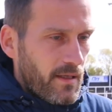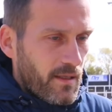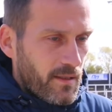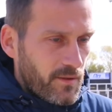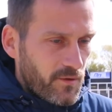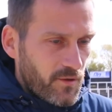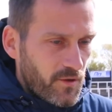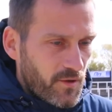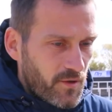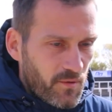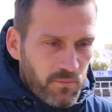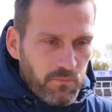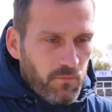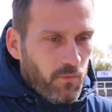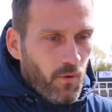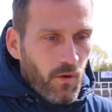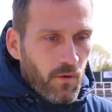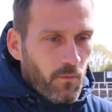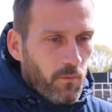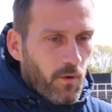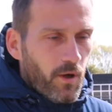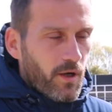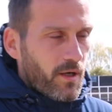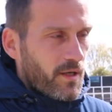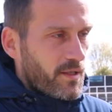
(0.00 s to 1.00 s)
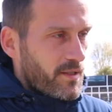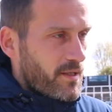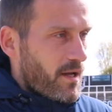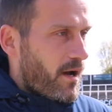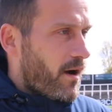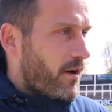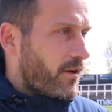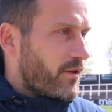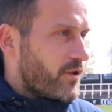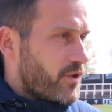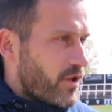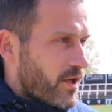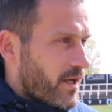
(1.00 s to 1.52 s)
and just work as
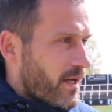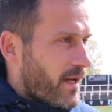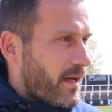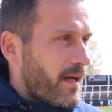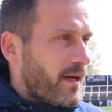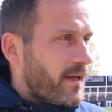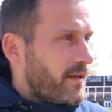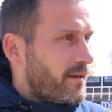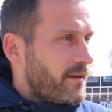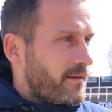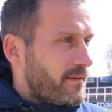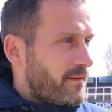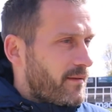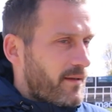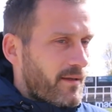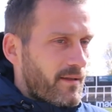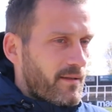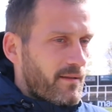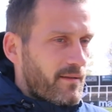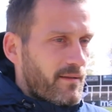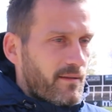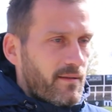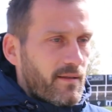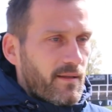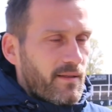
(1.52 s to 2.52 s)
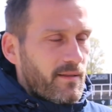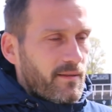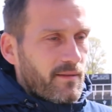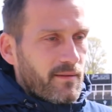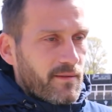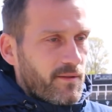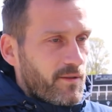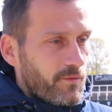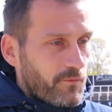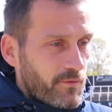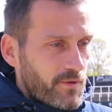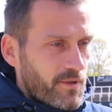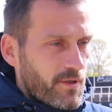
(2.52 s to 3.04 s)
hard as you can, and
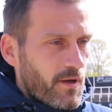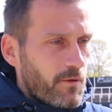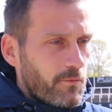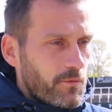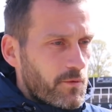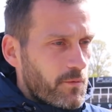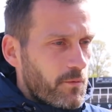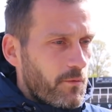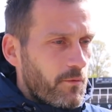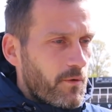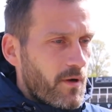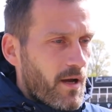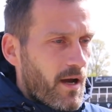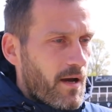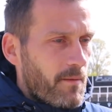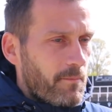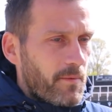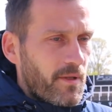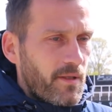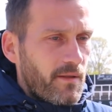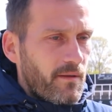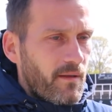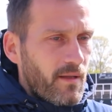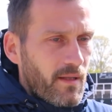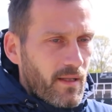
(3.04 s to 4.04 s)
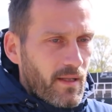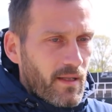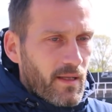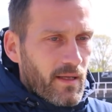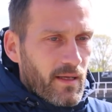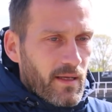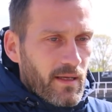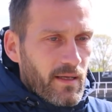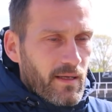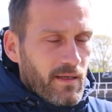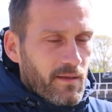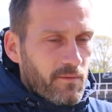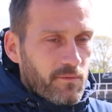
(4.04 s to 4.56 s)
the results will come. And
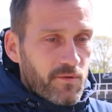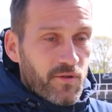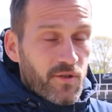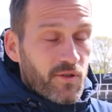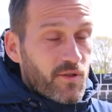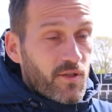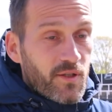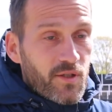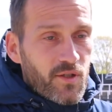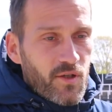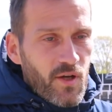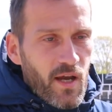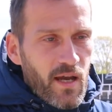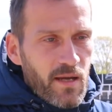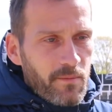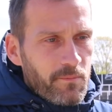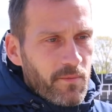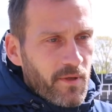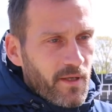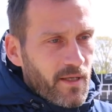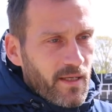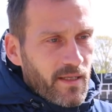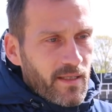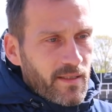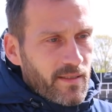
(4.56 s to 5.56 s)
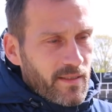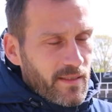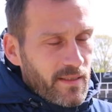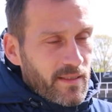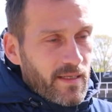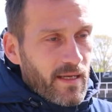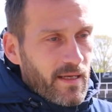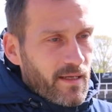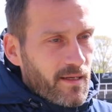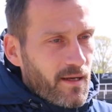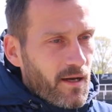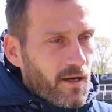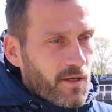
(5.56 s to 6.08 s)
it was just a shame that it did
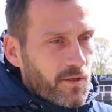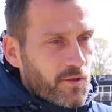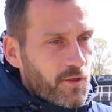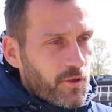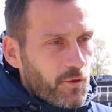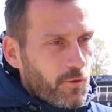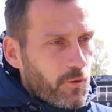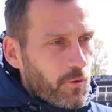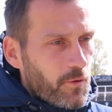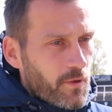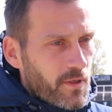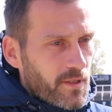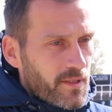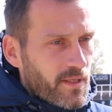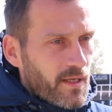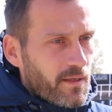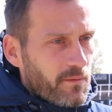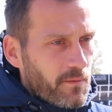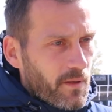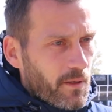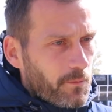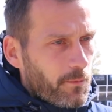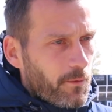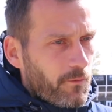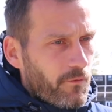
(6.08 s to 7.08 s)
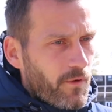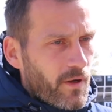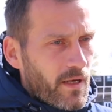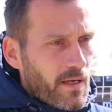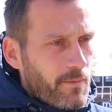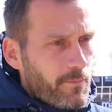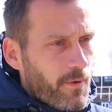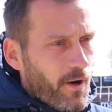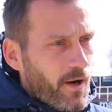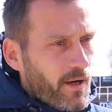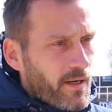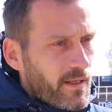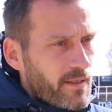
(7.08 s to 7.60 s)
get cut short, because they were
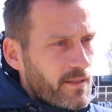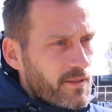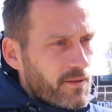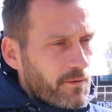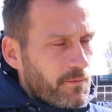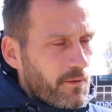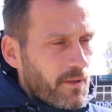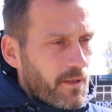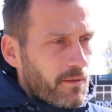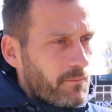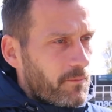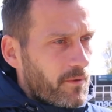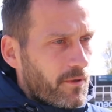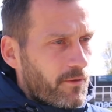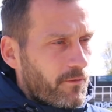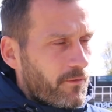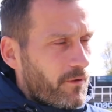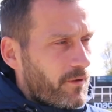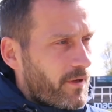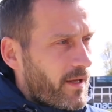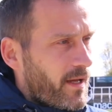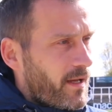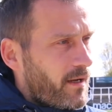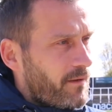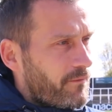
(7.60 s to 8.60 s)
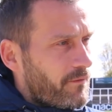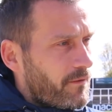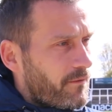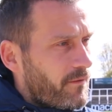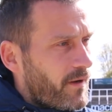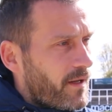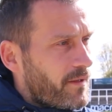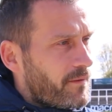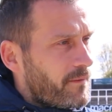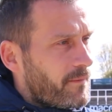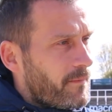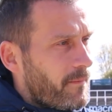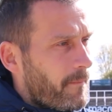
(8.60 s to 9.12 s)
really buying into it and we were on a hell of a
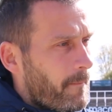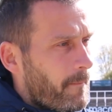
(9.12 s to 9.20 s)
run.